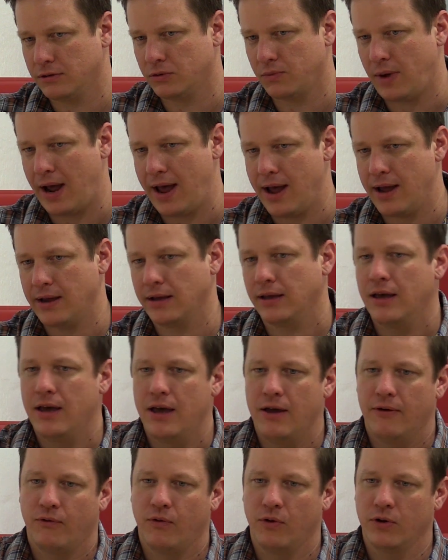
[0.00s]
swag
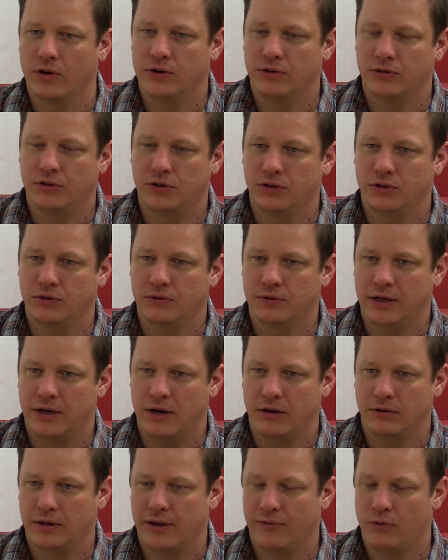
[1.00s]
for you
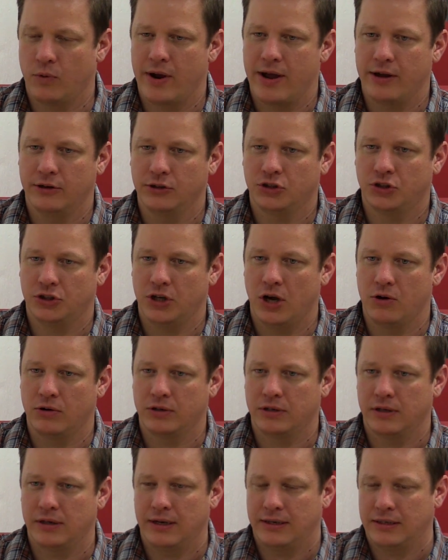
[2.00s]
to, give away on your
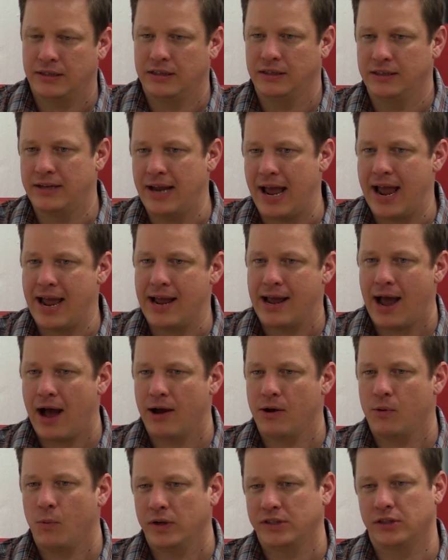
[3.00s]
show. Today,
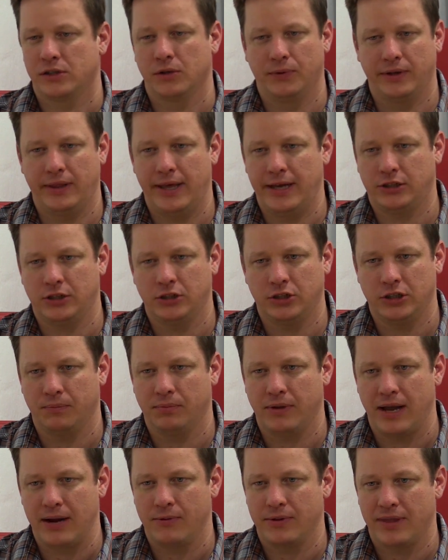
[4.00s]
what's the
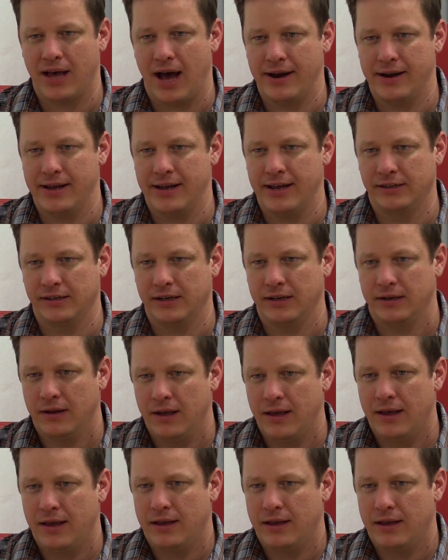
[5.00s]
relationship like with Honda? Is it